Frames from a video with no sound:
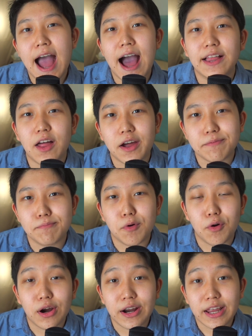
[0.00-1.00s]
a lot
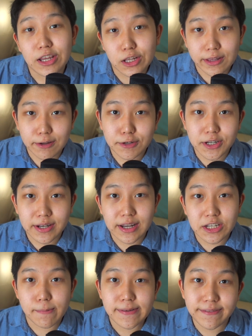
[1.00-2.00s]
more inclusion in
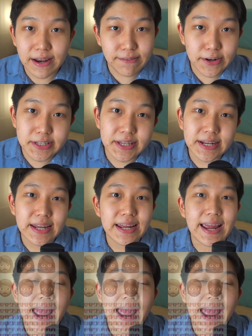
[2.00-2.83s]
terms of diversity,